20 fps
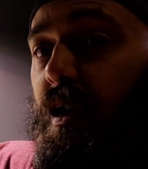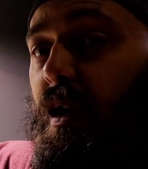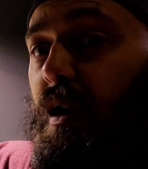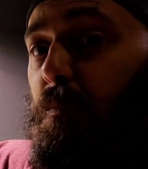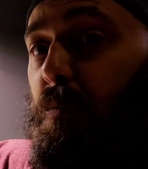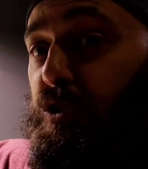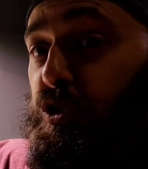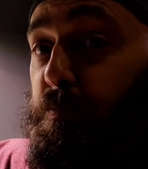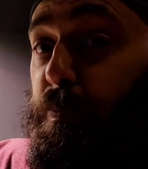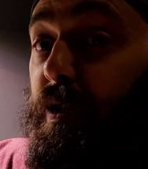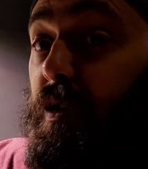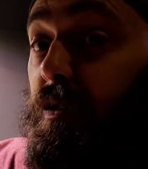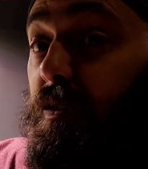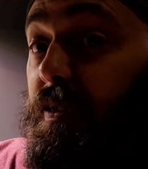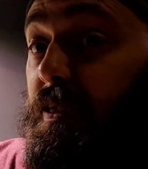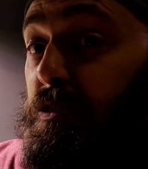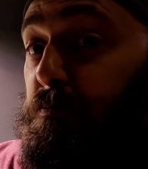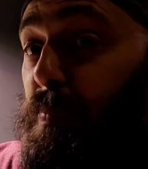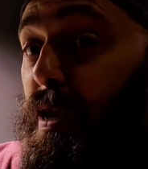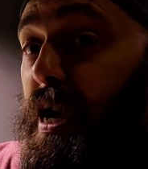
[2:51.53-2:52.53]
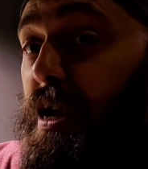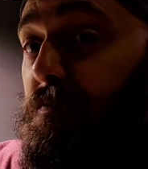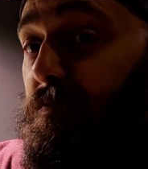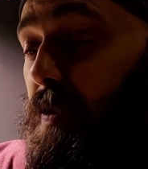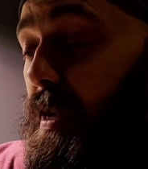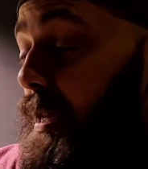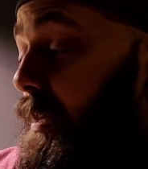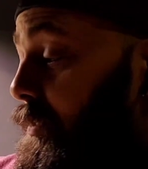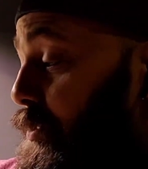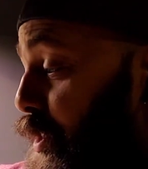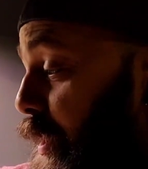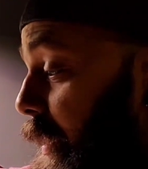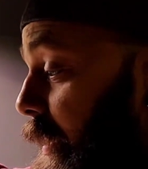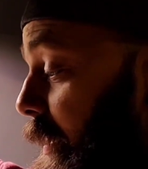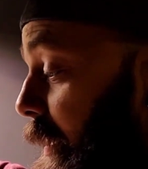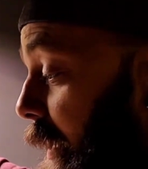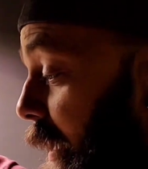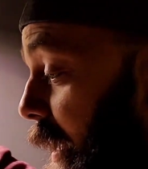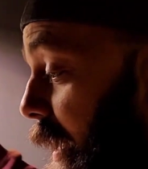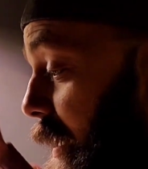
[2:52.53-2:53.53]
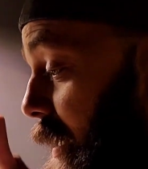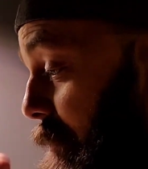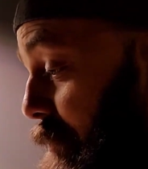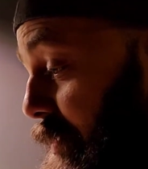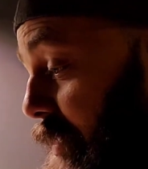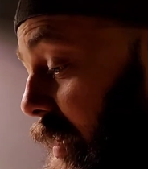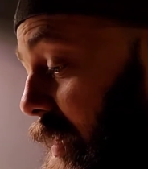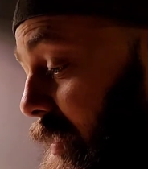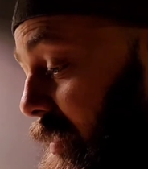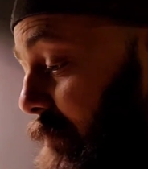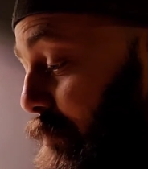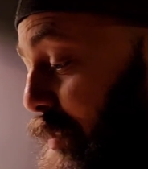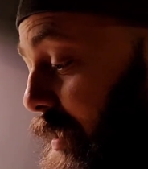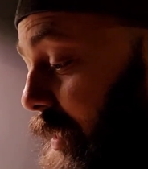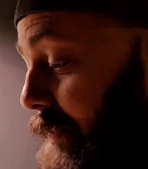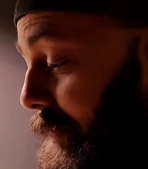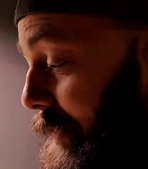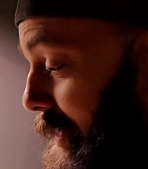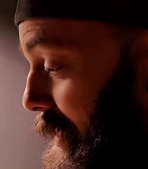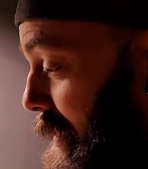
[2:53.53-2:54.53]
which apparently is bad for algae, and I'm starting to believe it.